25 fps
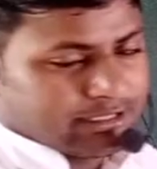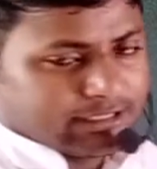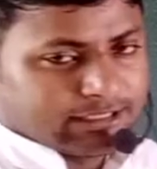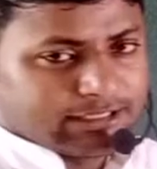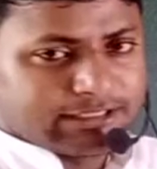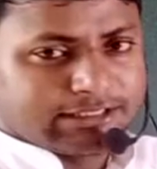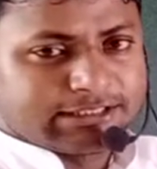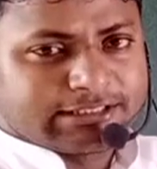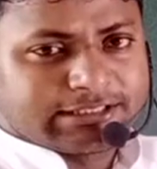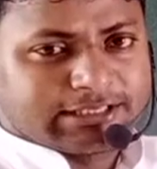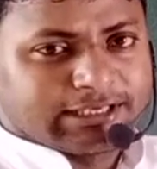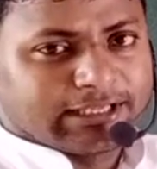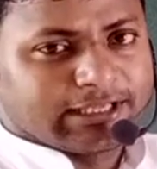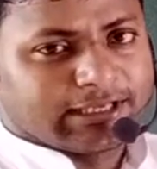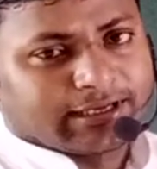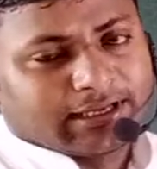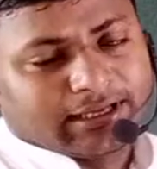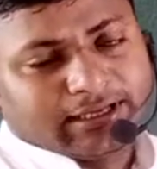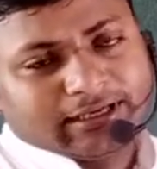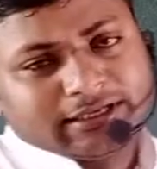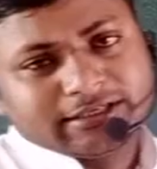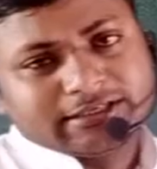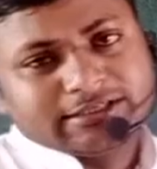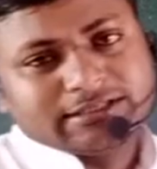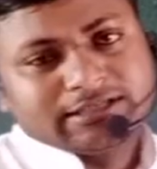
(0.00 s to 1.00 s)
Let us take
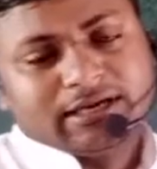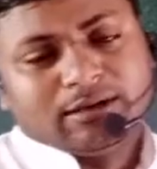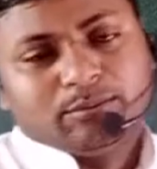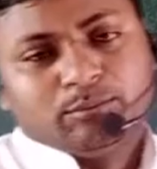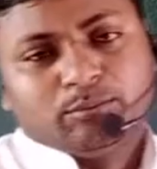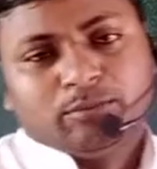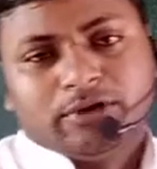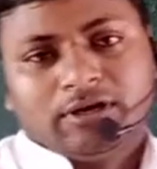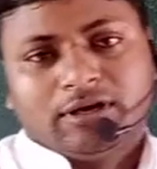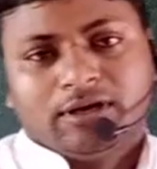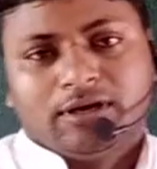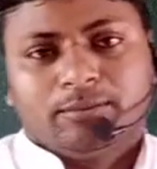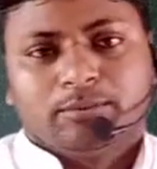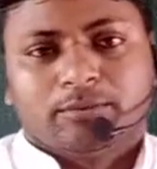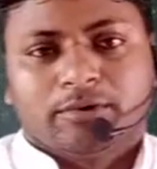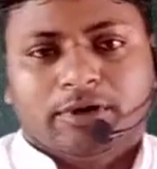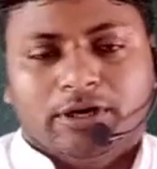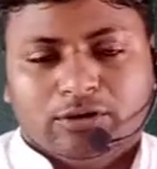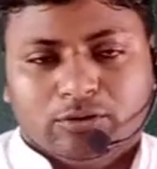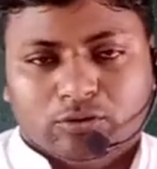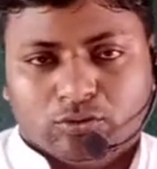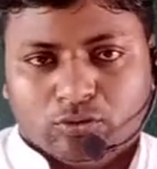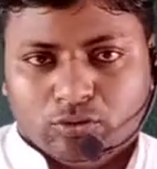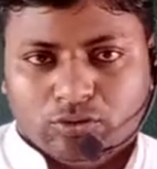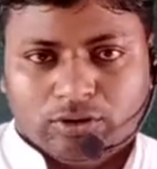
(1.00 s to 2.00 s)
an example of
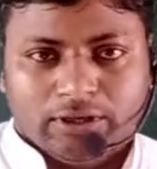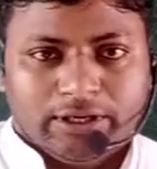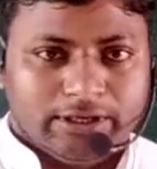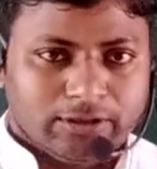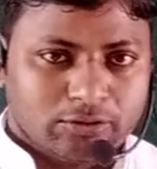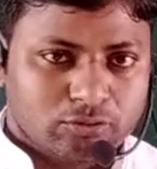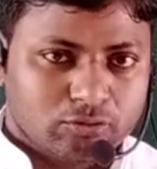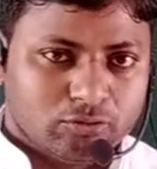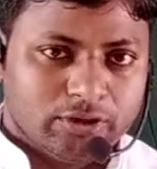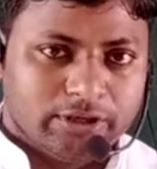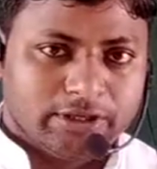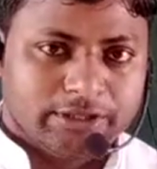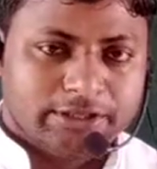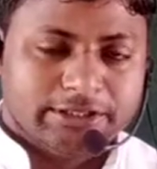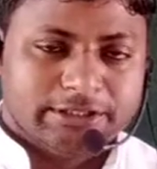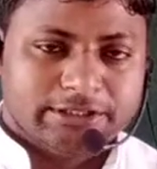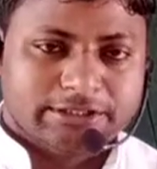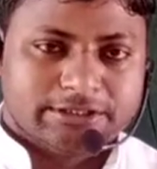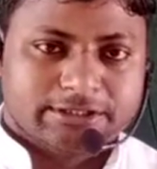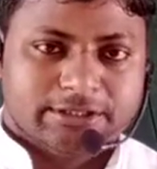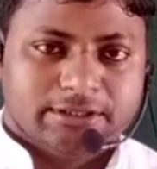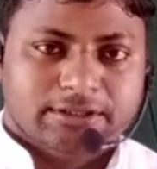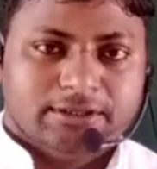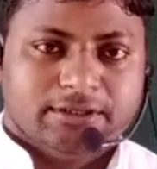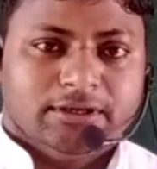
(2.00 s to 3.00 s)
control and
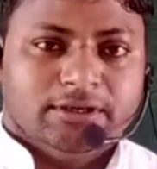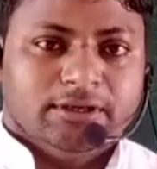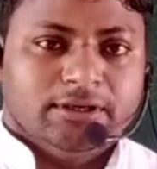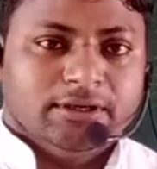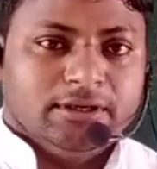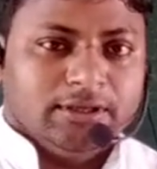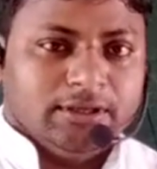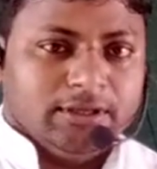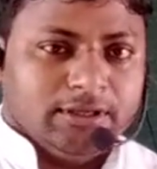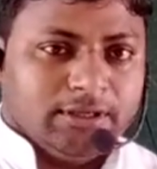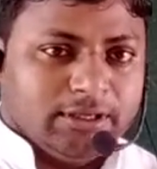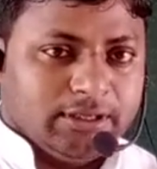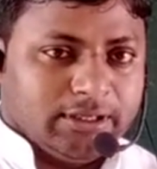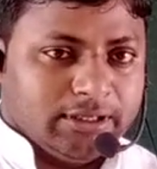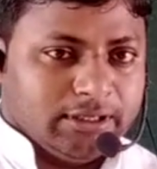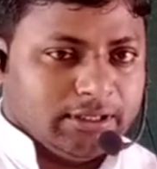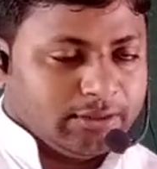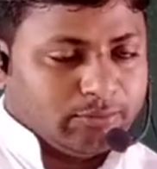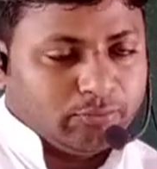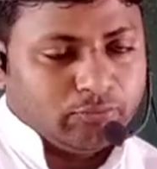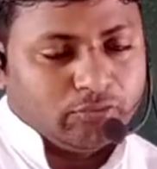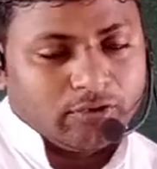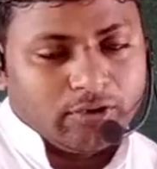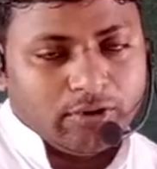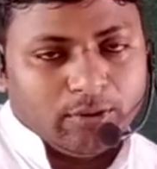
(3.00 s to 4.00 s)
coordination
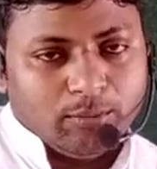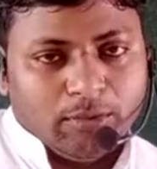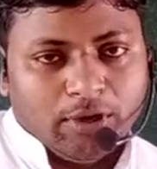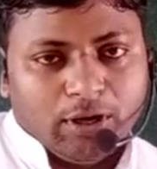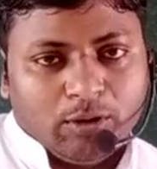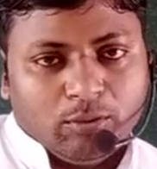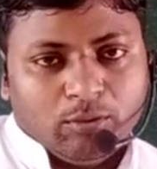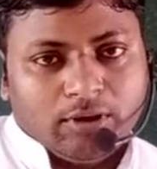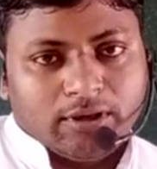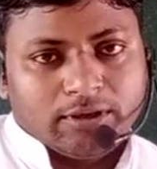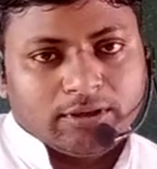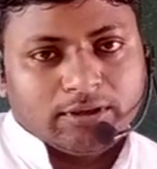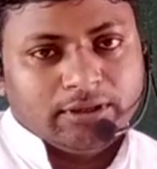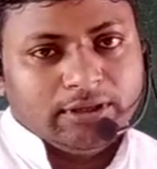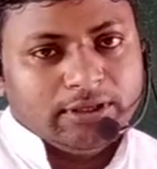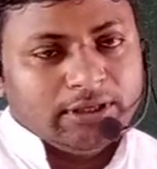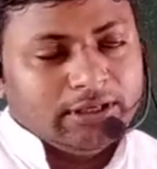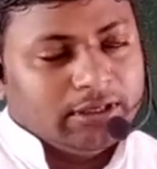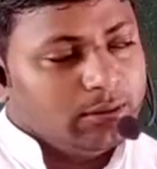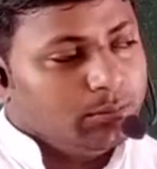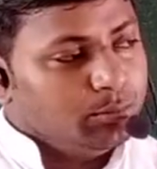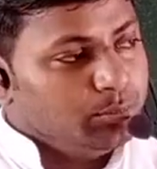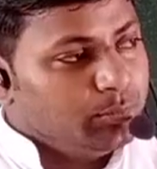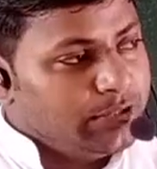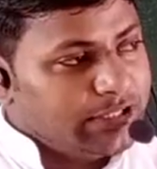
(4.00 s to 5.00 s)
from
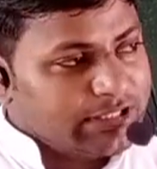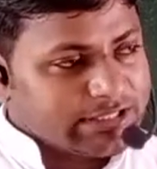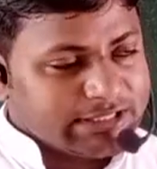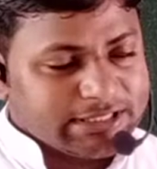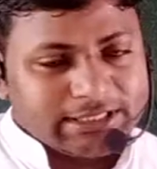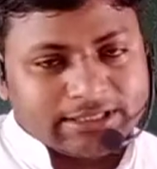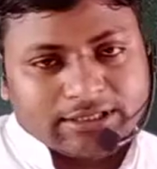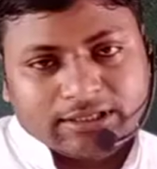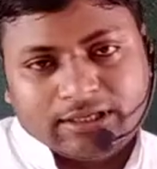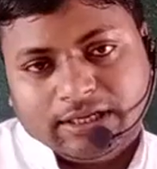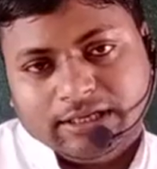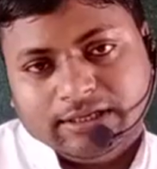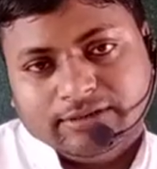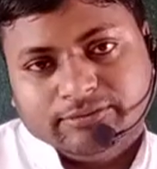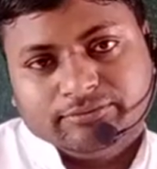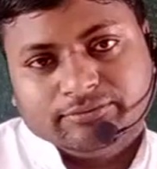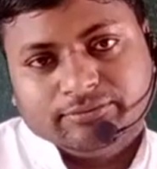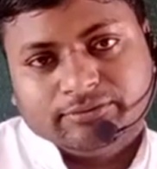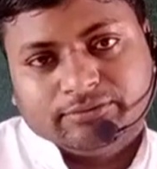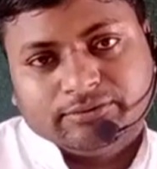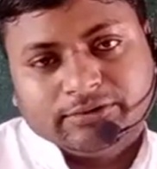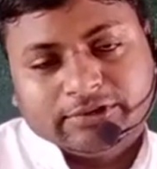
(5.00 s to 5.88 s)
our basic life.